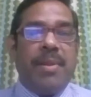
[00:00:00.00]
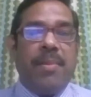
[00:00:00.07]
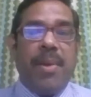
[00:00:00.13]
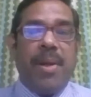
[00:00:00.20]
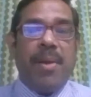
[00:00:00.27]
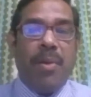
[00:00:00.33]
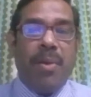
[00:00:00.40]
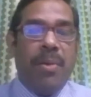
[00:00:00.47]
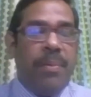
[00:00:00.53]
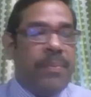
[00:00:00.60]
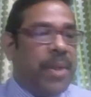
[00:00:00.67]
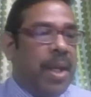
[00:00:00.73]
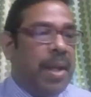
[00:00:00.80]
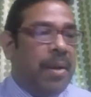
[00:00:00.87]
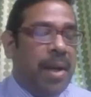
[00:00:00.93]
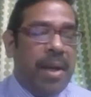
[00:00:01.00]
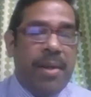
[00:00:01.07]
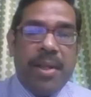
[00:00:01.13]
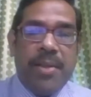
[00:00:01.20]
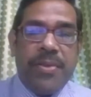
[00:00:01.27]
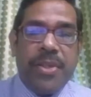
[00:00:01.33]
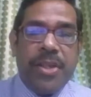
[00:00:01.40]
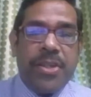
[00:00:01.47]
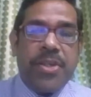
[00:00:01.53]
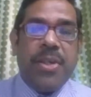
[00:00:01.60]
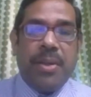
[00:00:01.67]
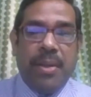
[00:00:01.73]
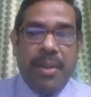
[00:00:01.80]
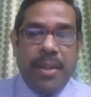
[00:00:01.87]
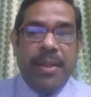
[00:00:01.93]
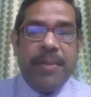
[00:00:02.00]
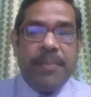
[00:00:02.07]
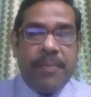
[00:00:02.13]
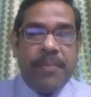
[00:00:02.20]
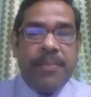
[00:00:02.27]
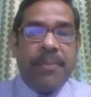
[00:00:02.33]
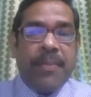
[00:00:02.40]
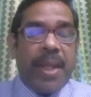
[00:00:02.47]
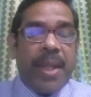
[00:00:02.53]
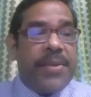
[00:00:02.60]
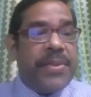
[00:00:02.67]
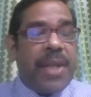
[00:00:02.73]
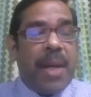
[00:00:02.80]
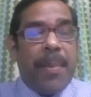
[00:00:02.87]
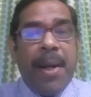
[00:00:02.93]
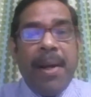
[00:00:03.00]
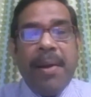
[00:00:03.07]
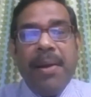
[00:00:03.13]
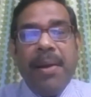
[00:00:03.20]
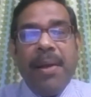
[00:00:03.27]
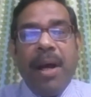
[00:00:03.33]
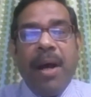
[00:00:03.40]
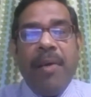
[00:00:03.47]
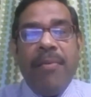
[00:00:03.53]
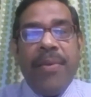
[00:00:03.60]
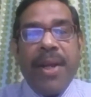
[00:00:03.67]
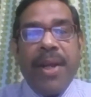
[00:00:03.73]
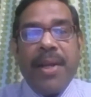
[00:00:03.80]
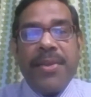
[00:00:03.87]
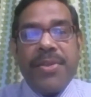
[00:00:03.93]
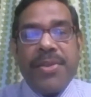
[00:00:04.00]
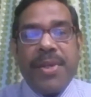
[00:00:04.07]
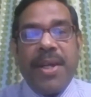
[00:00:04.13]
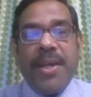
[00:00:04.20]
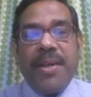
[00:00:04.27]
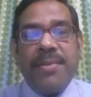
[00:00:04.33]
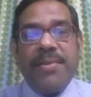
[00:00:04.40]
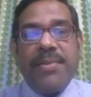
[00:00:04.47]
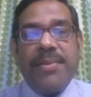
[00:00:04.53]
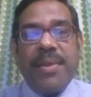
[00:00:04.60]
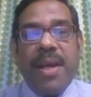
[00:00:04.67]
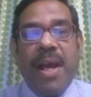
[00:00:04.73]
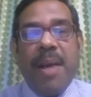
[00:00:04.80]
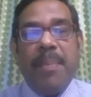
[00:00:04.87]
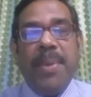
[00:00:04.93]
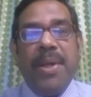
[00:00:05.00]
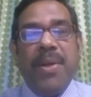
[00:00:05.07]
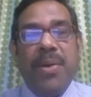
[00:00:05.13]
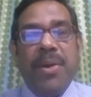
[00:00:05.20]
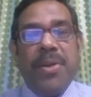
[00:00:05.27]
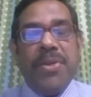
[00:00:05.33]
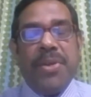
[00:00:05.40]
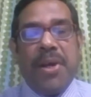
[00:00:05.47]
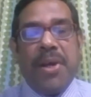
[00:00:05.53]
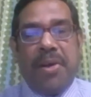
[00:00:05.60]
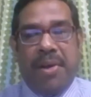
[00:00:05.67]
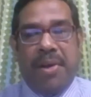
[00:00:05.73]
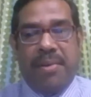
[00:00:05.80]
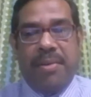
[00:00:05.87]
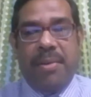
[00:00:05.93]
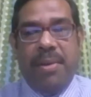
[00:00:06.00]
When you know, in 1960 only, 17 African states have been originated,